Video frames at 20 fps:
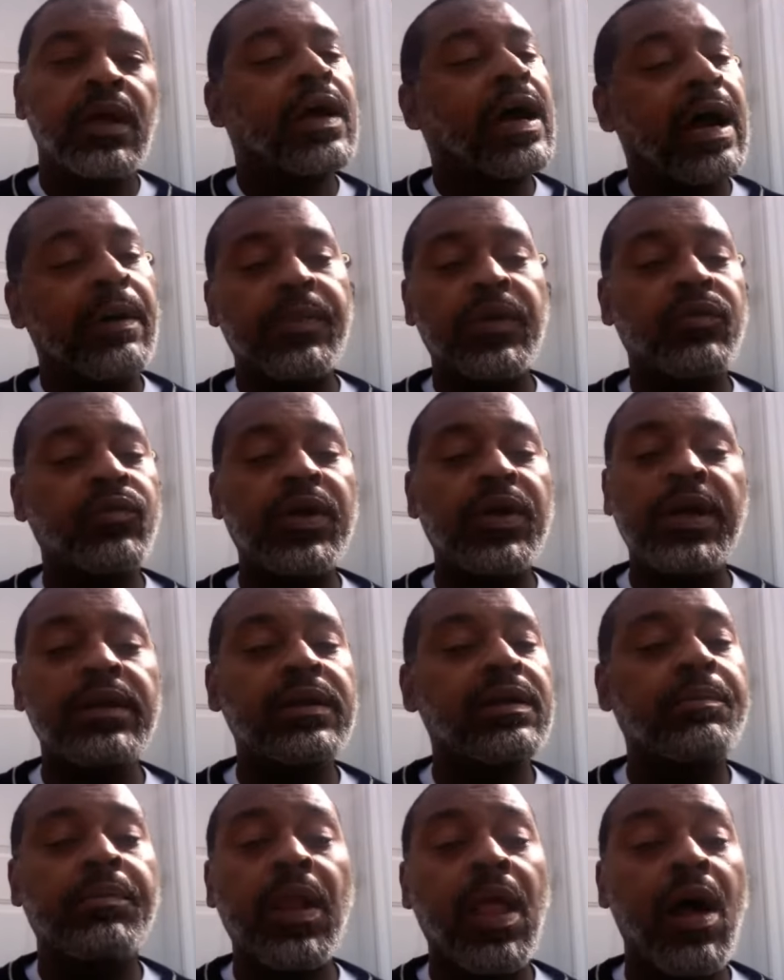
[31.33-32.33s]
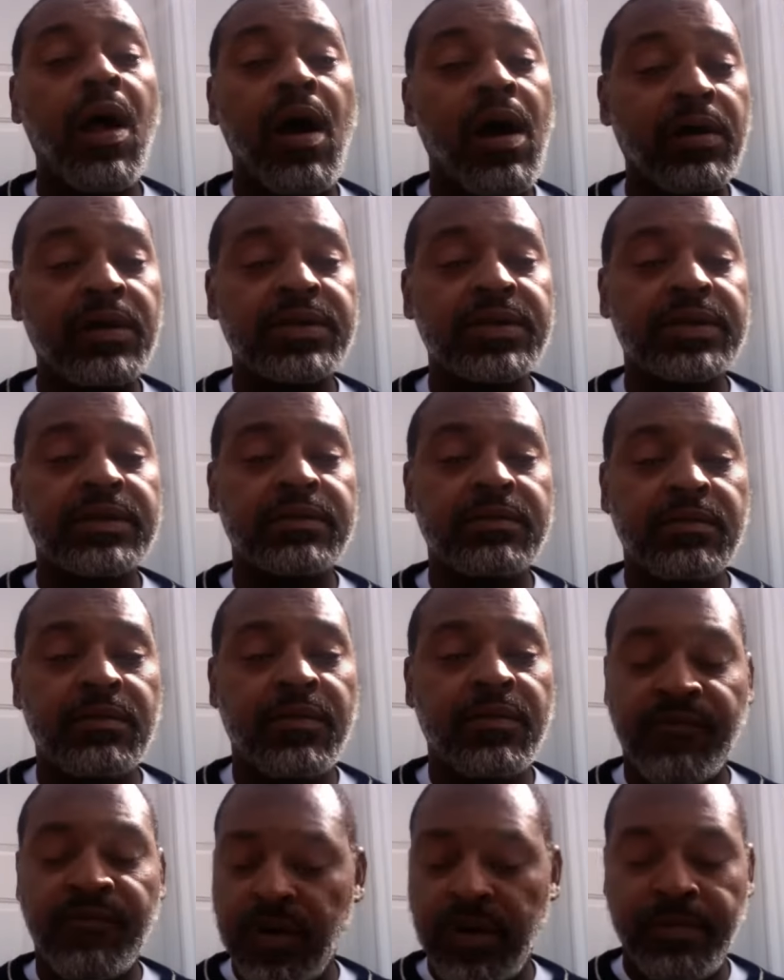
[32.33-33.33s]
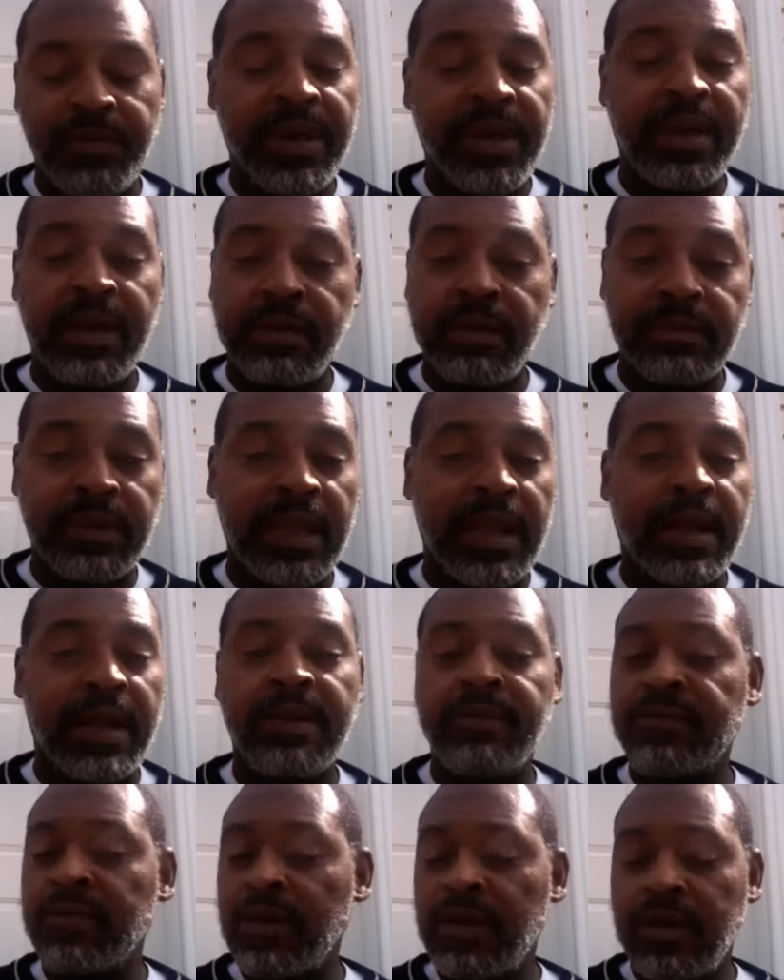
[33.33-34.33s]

I've been reading the blogs from M Life,